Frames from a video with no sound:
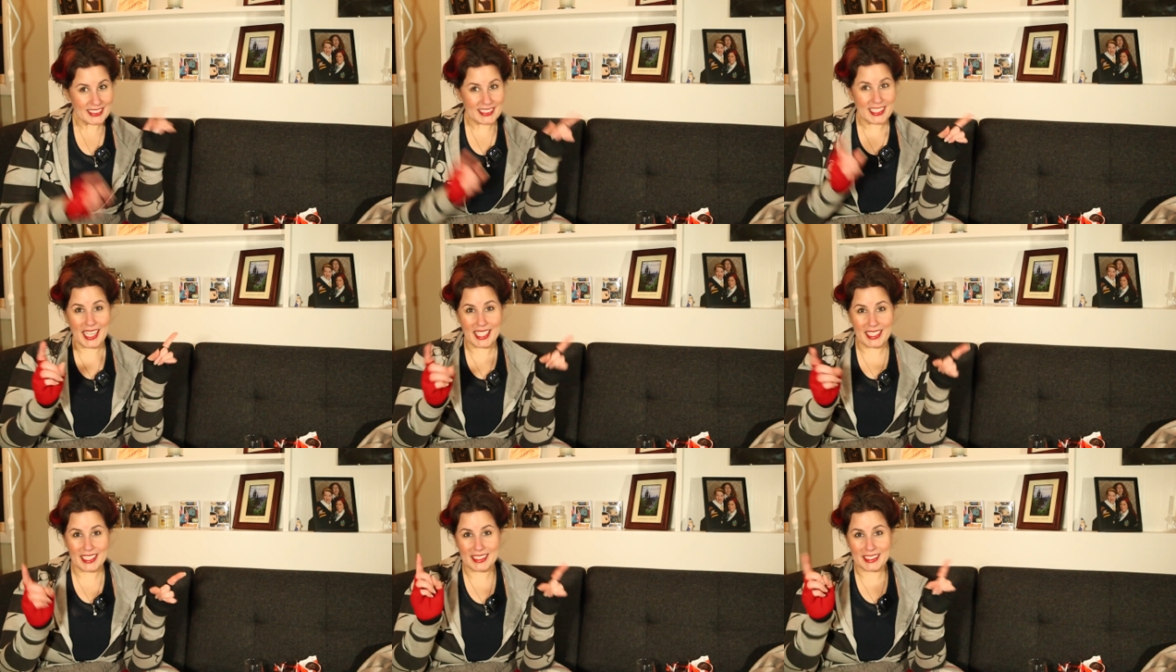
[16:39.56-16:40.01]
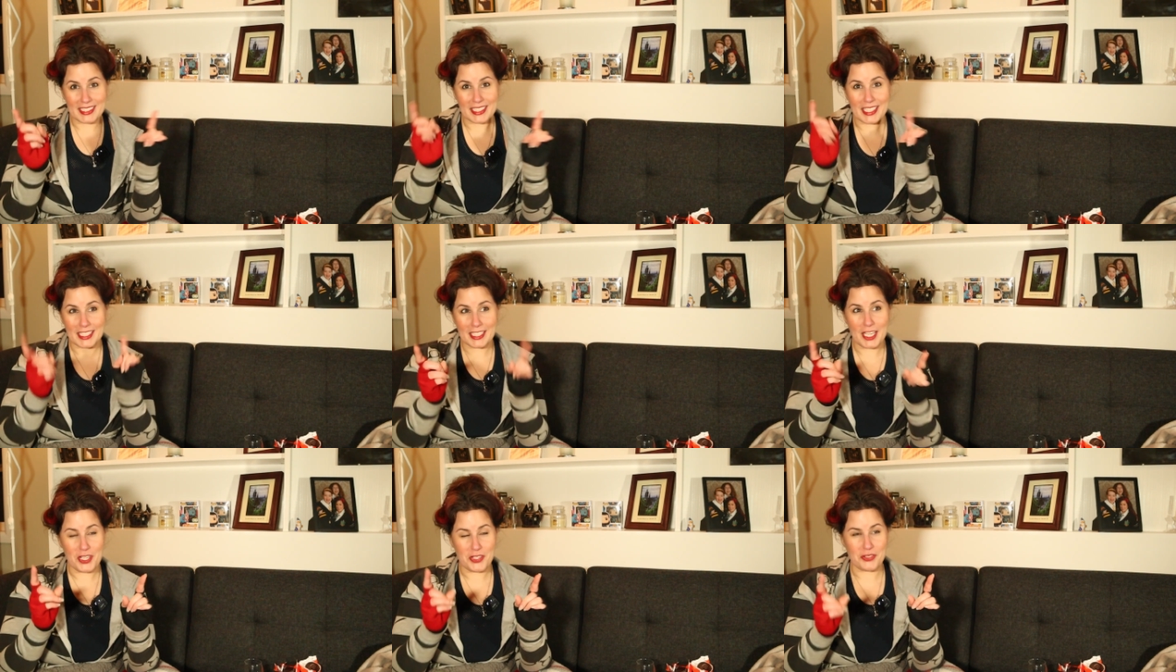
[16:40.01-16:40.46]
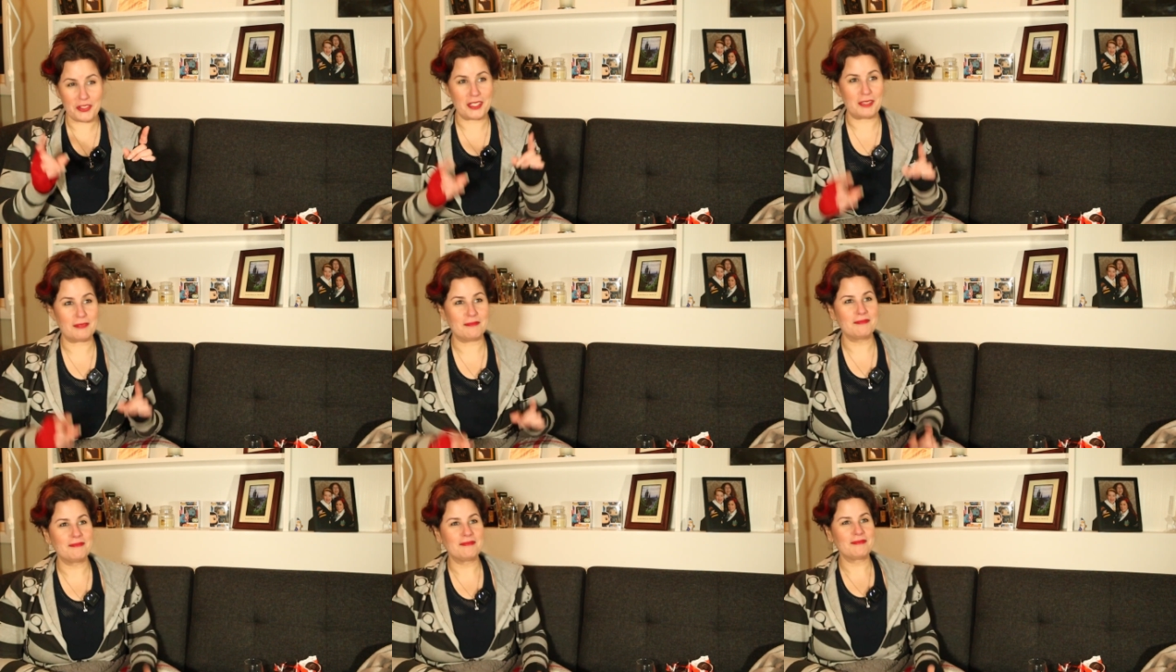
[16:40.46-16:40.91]
That is the
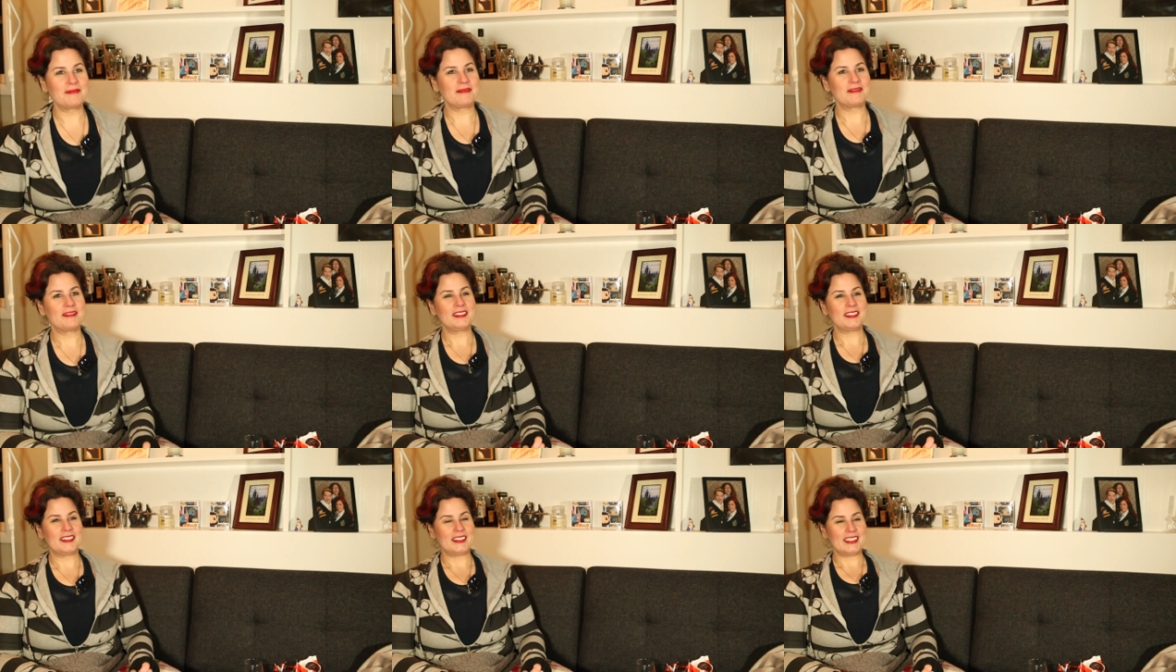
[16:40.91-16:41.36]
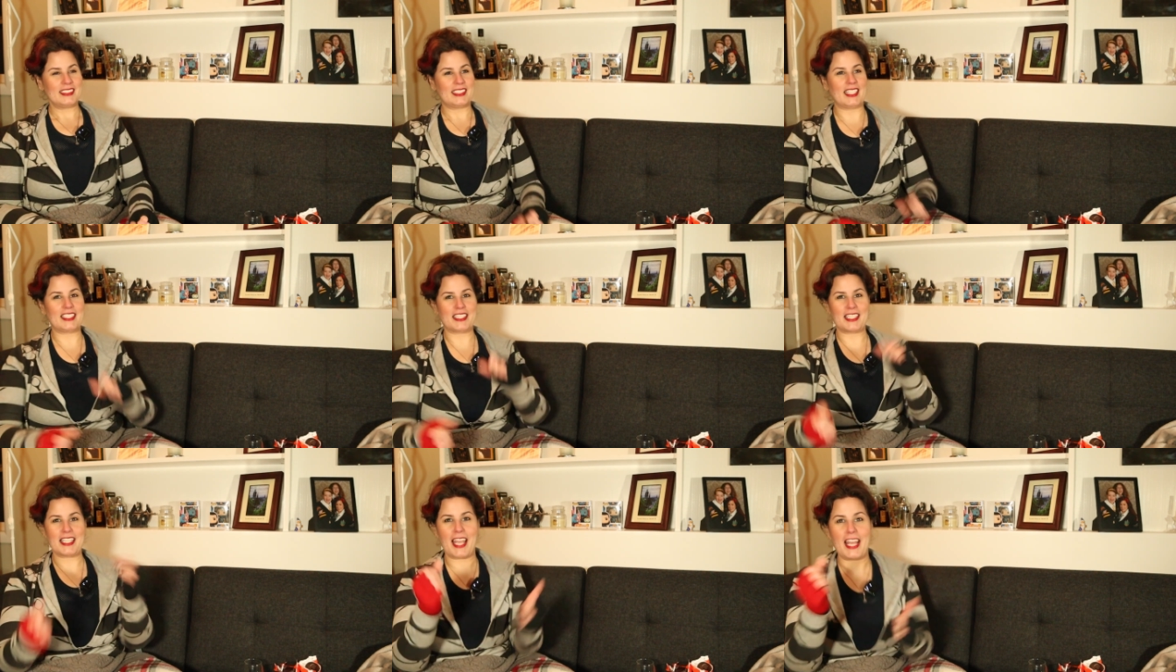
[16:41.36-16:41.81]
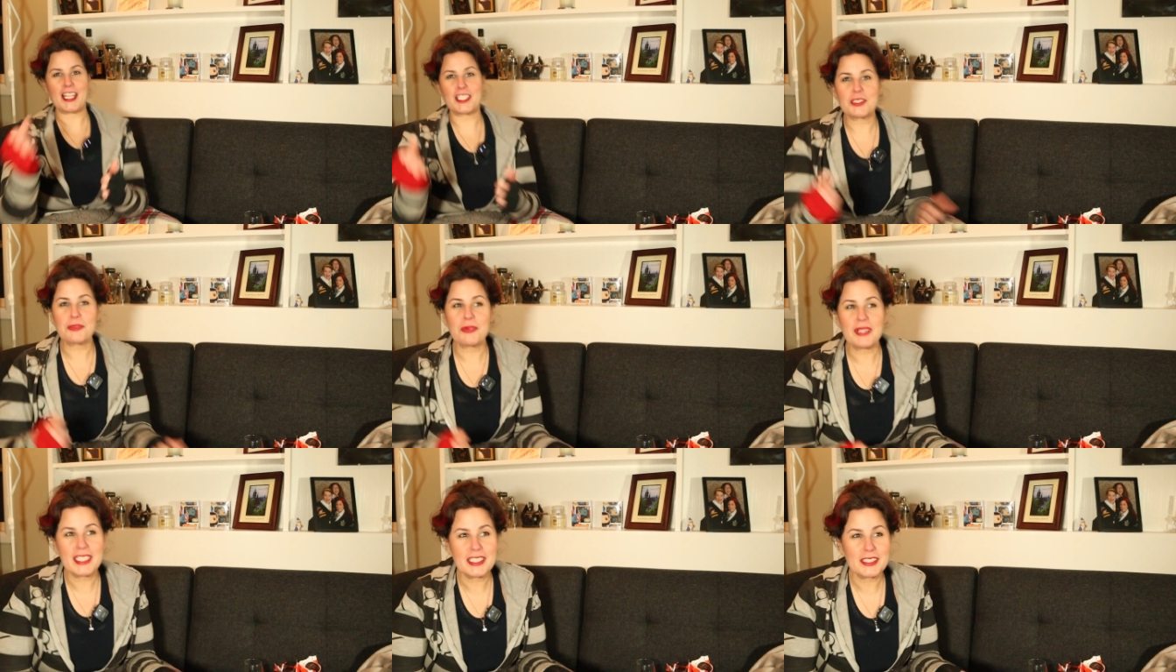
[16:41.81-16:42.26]
conundrum. That's the
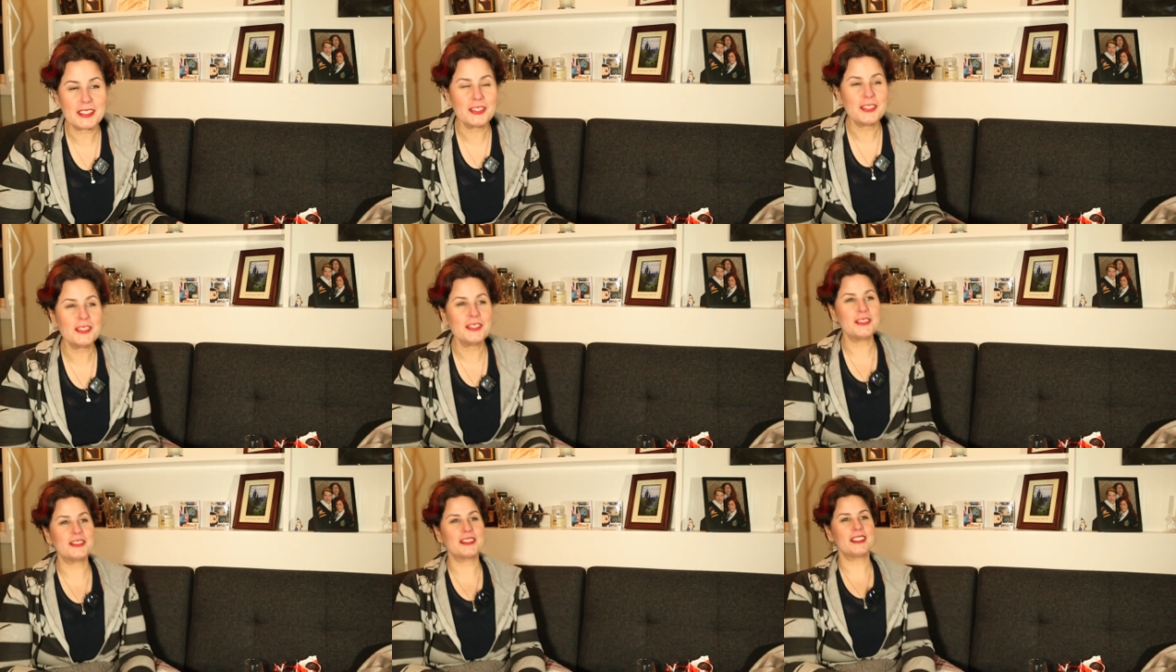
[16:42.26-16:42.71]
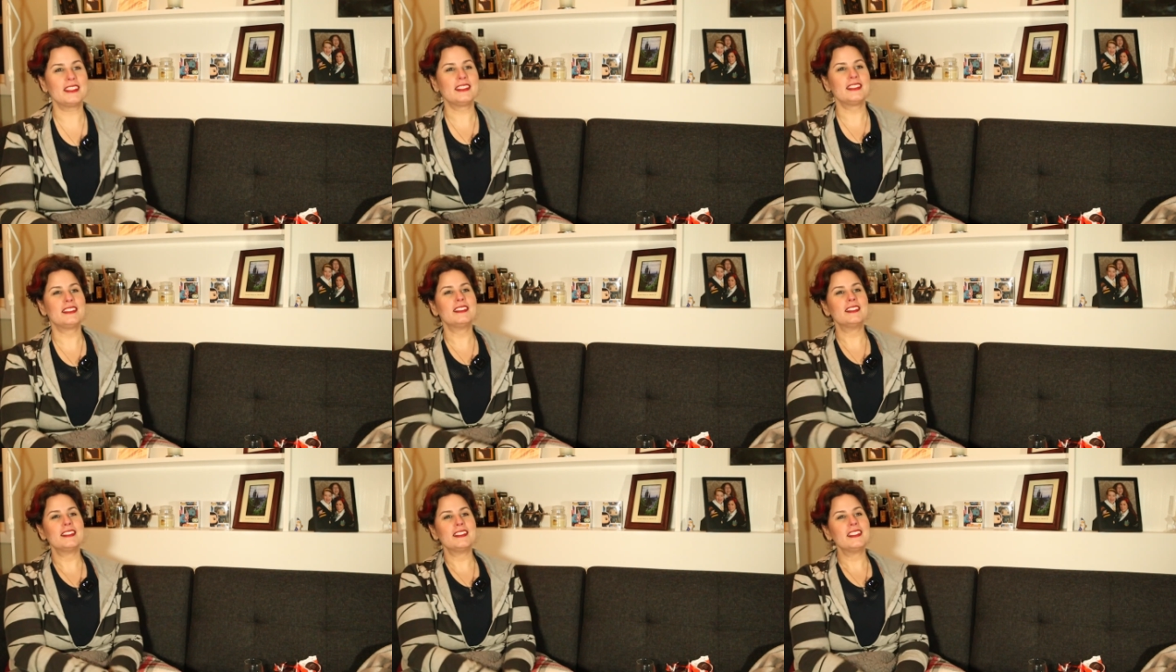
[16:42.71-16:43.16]
catch 22.